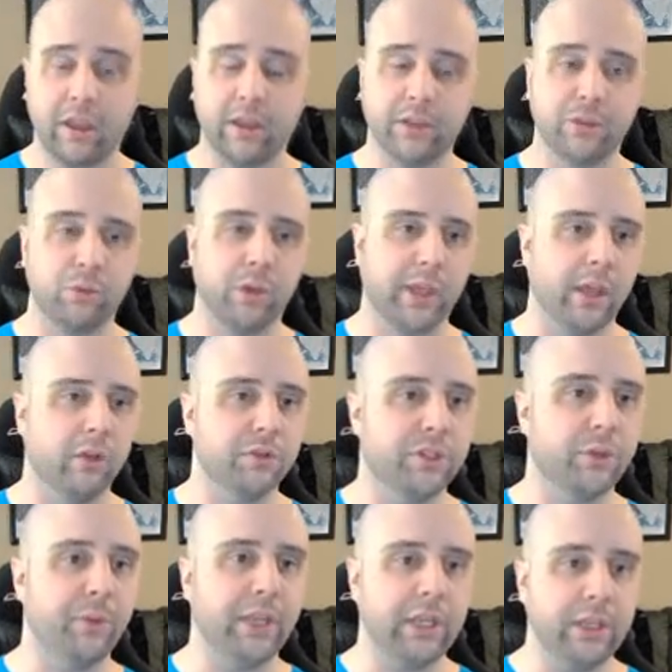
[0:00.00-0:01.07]
into account,
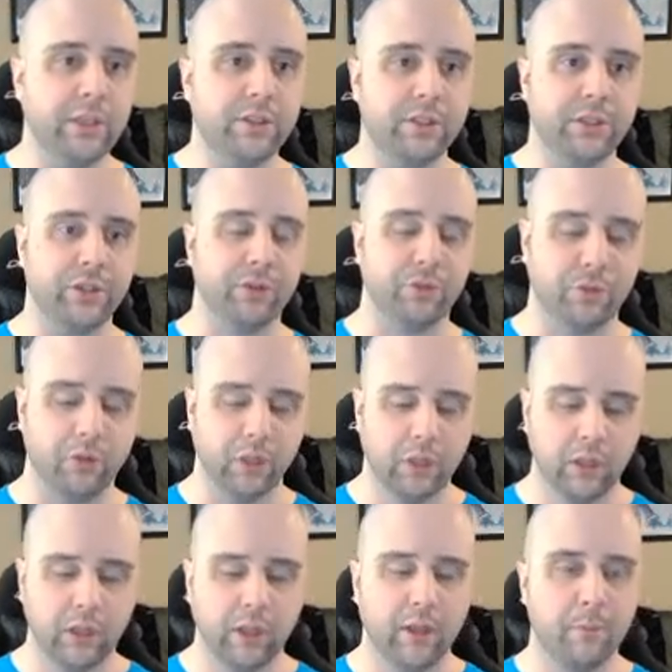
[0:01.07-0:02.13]
so we need to
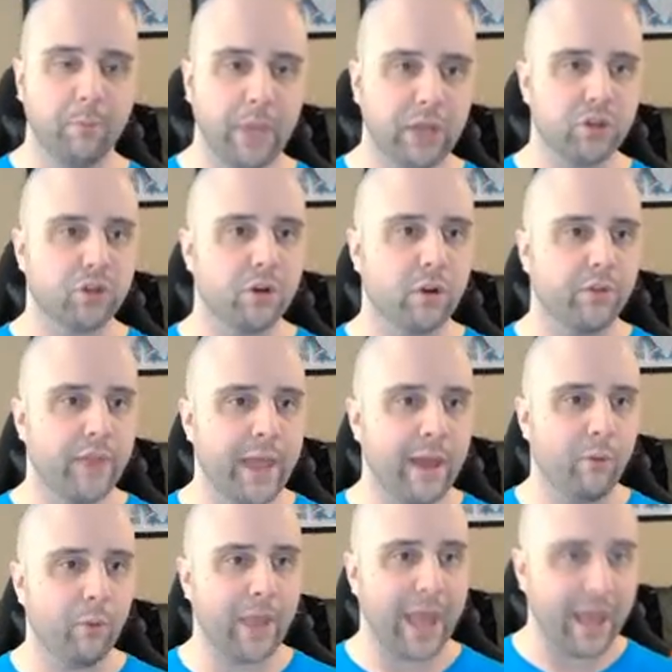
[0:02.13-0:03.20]
make sure
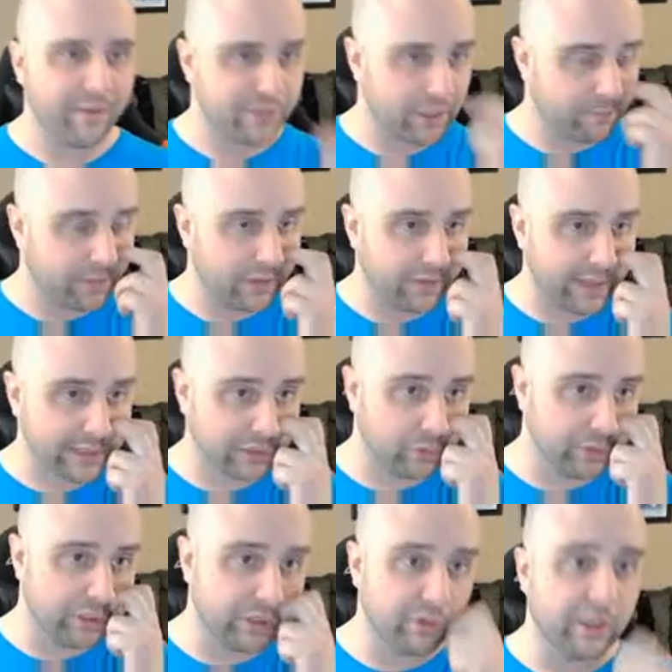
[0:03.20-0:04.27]
that we have something that's
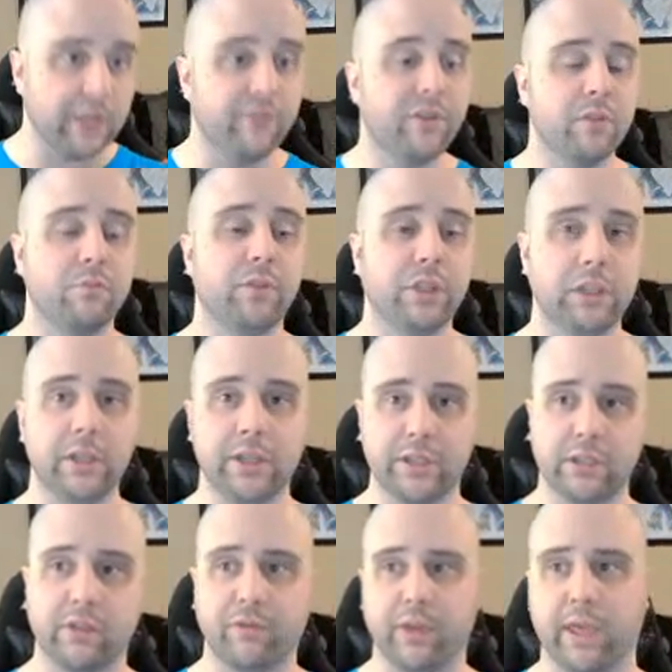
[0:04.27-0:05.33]
going to give them the
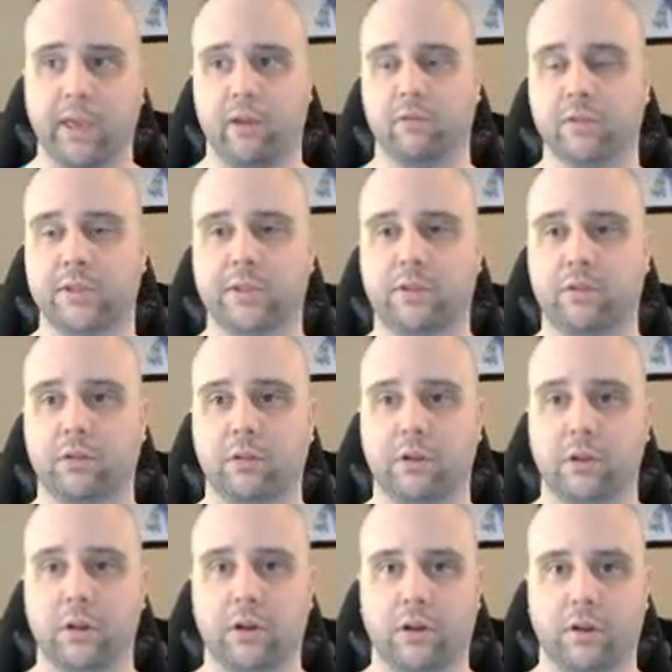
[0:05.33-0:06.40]
list of accounts,
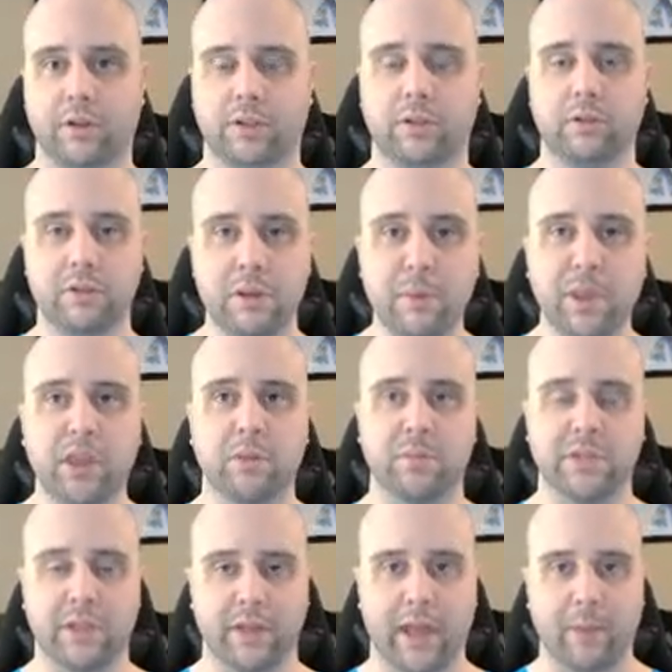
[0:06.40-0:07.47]
so limit them
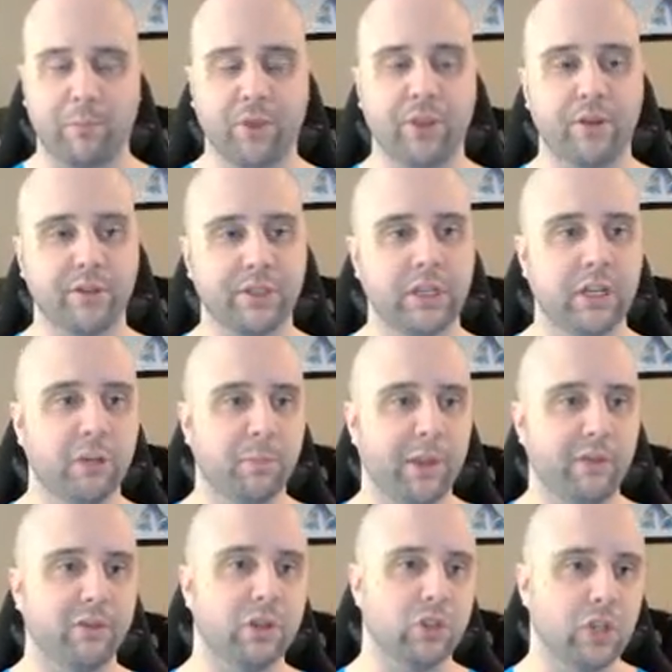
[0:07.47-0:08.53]
to that, but they also need to be
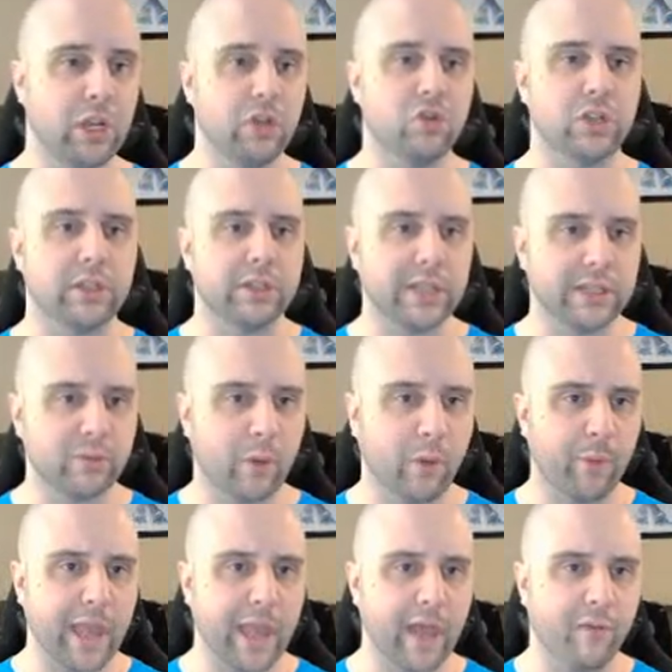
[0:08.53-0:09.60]
able to change it. So that's why
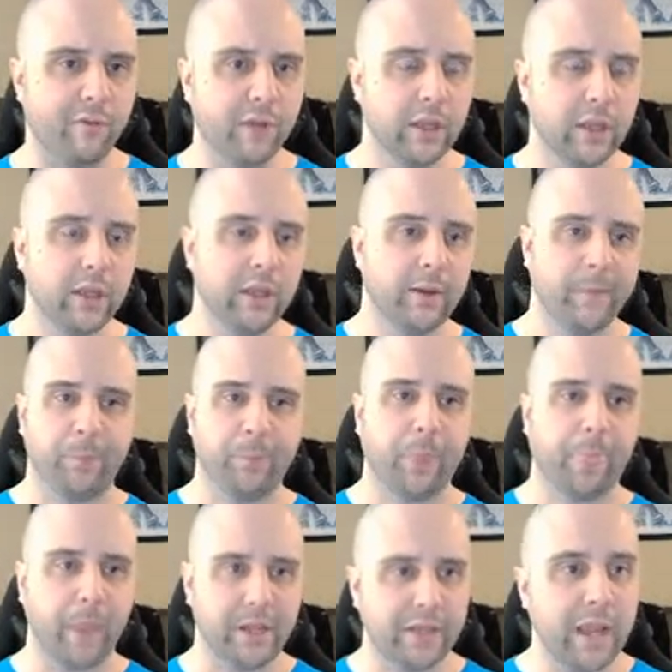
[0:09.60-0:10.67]
we have
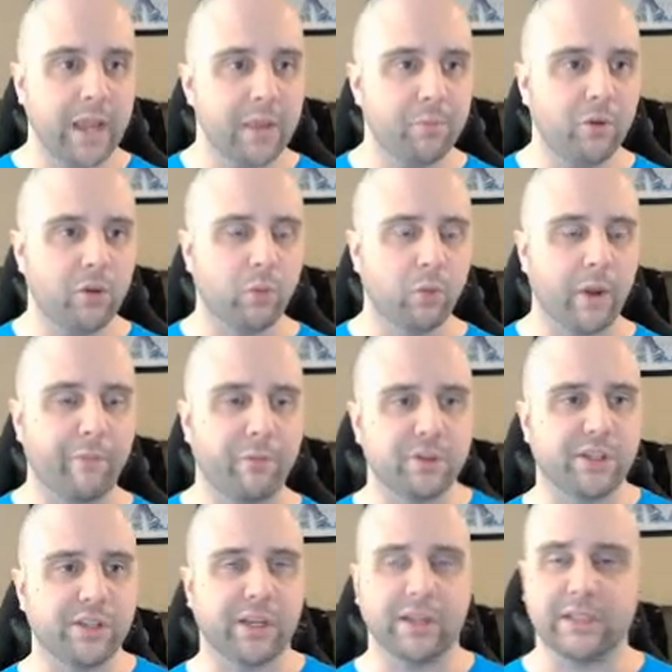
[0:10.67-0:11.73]
a table
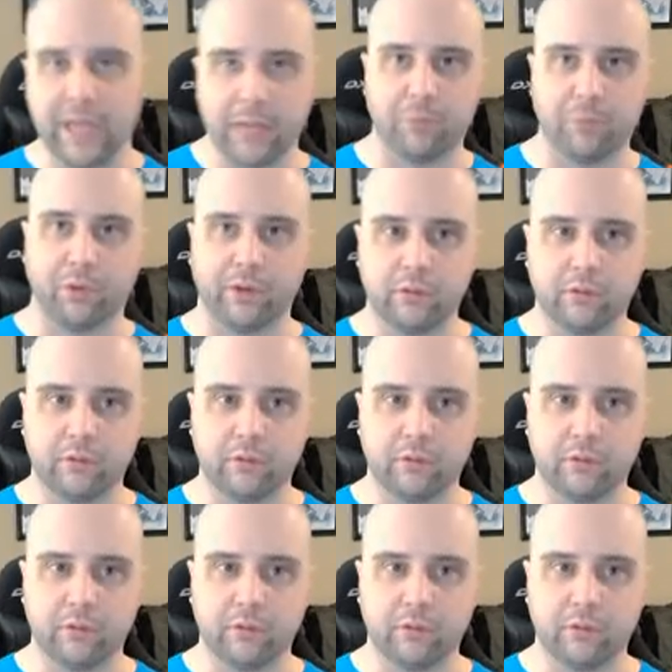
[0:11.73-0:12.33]
referencing a table.